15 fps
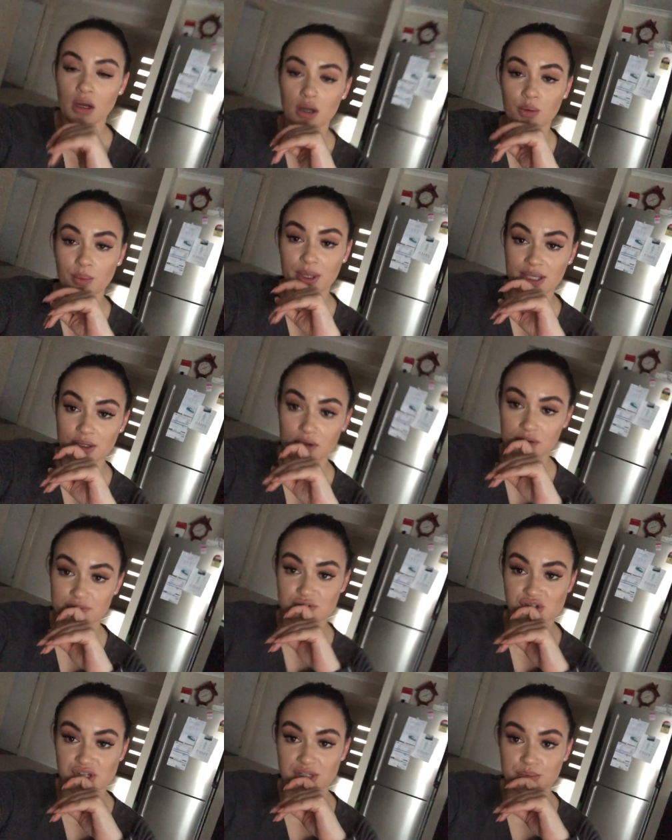a week
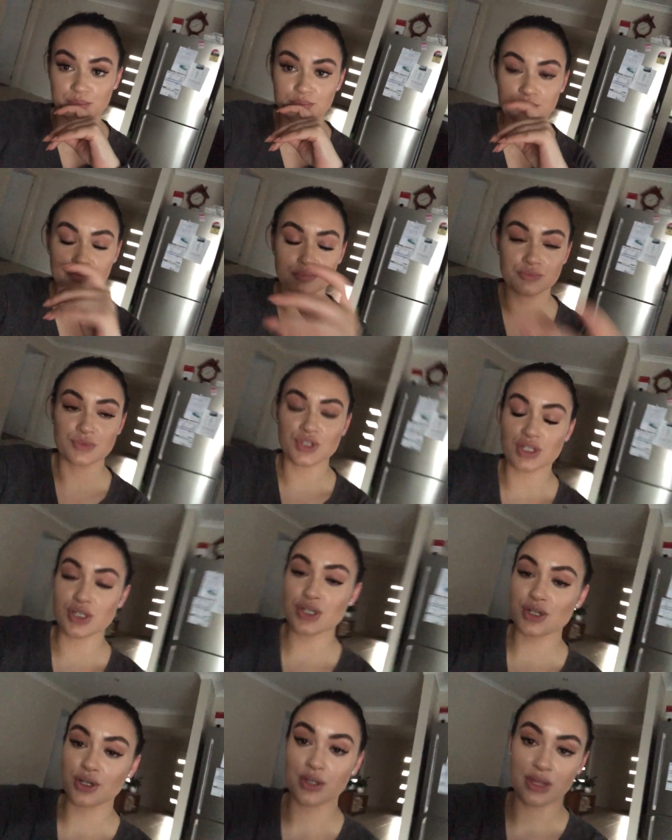off gym
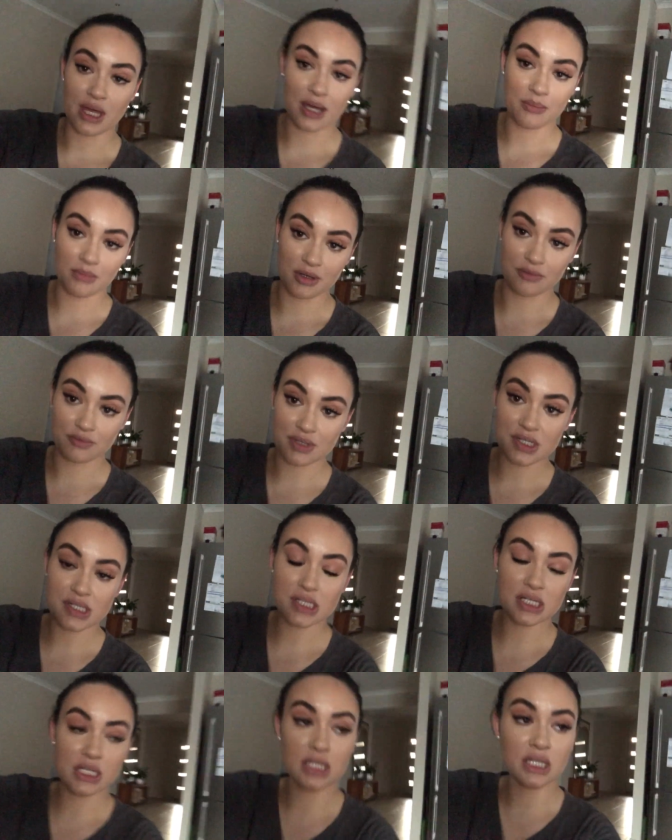just so that my
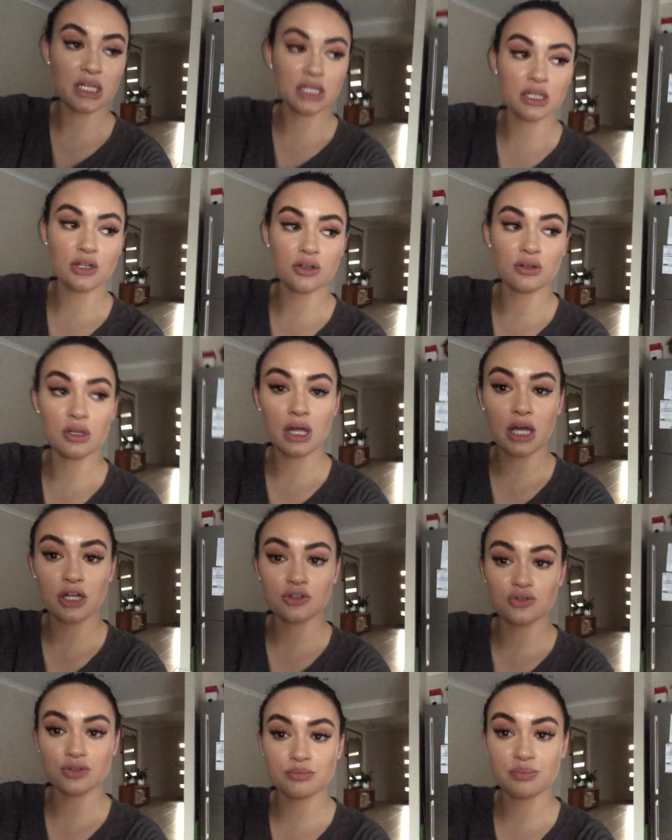wrist can heal
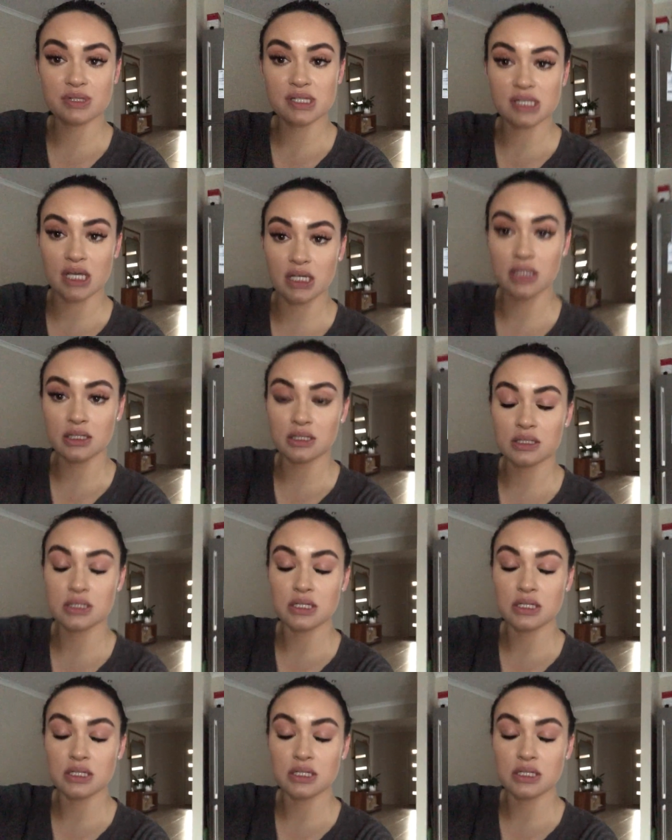100%